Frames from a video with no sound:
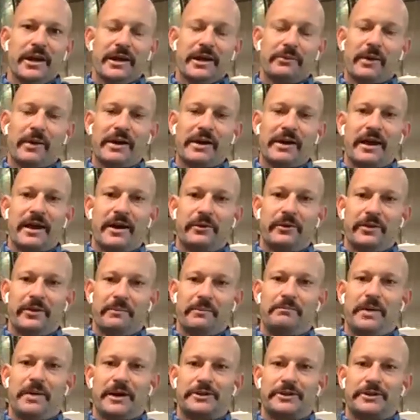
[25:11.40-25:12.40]
right now the
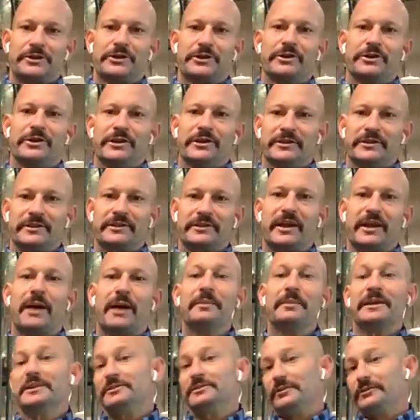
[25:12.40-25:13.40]
picture is
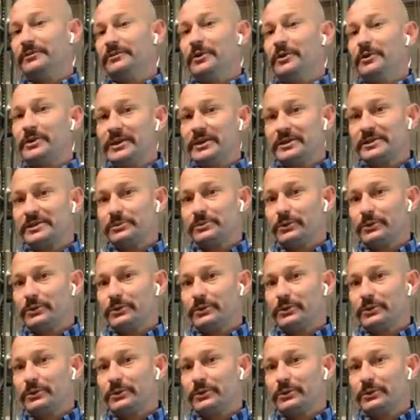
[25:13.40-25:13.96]
coming into focus.